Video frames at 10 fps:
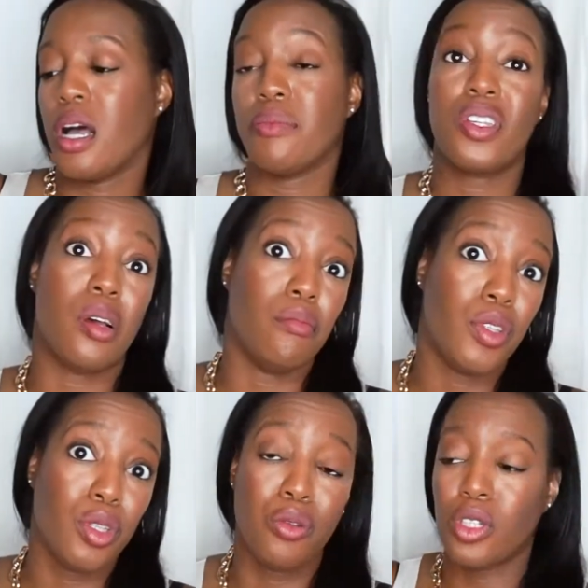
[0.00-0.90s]
some
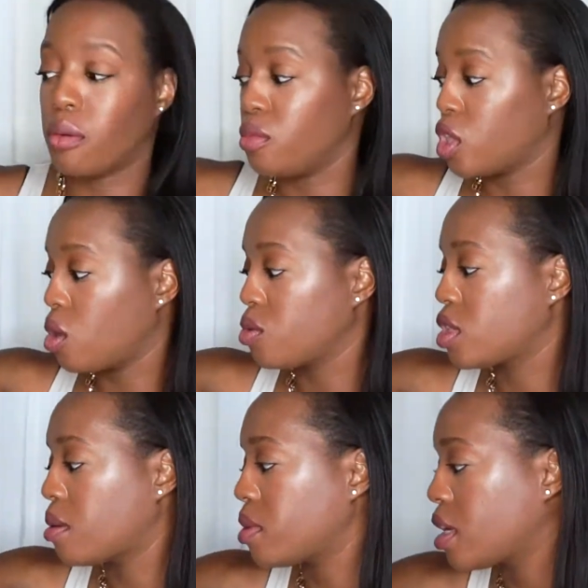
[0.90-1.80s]
do, some don't,
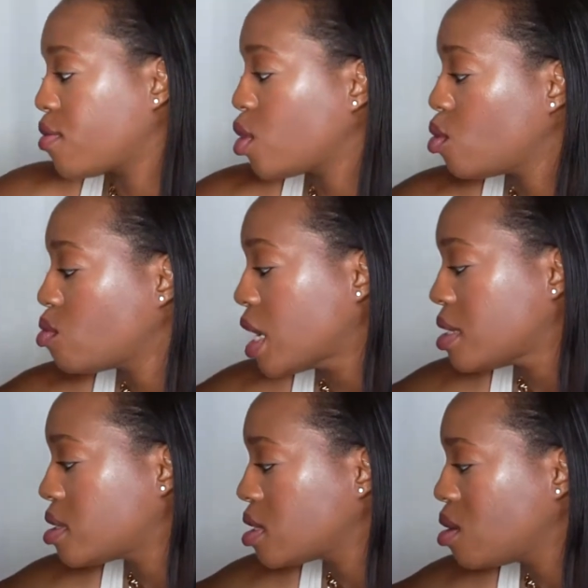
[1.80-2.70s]
some give you
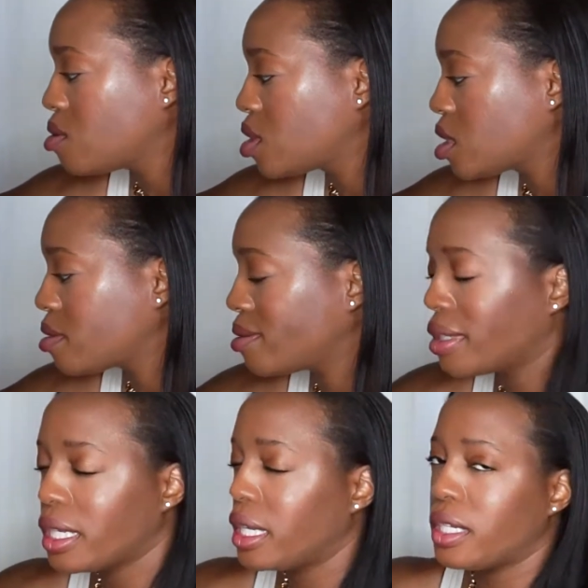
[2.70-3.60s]
tasting notes,
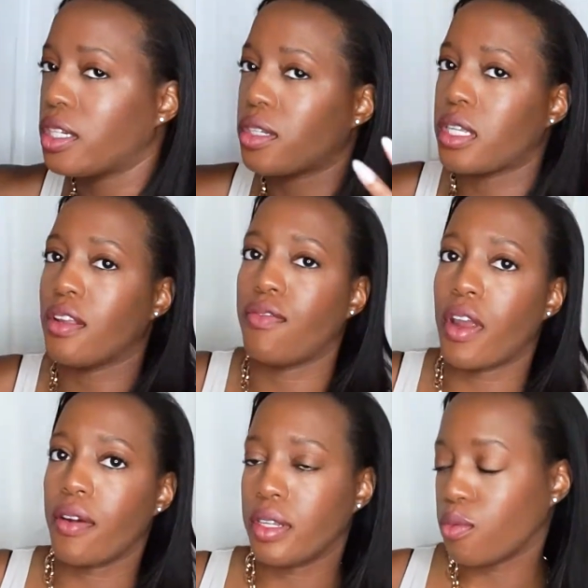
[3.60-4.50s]
it
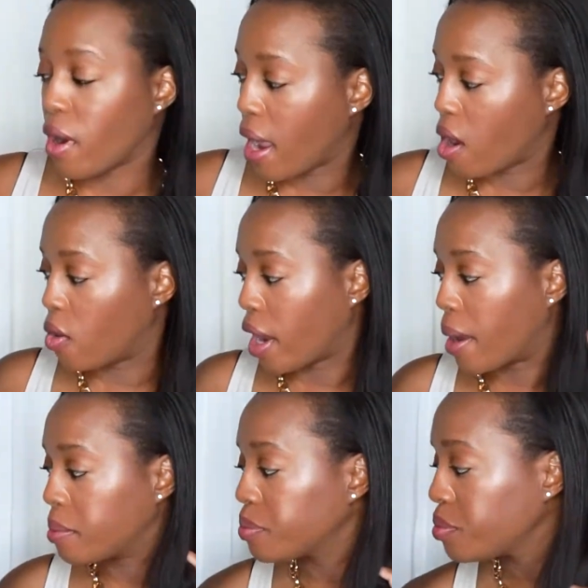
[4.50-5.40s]
varies, right? Okay,
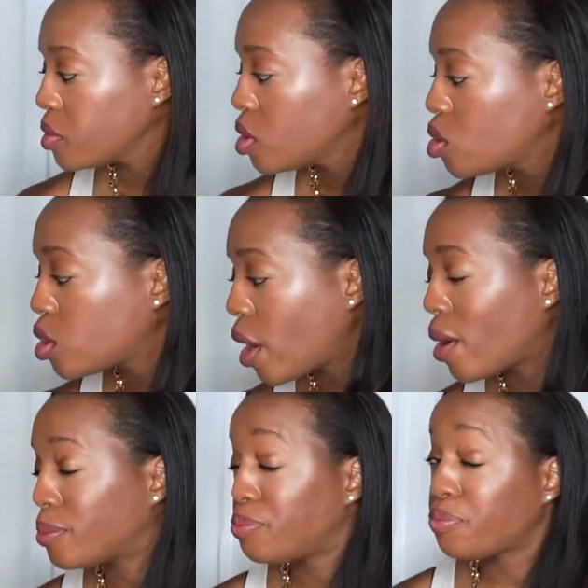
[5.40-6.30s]
so,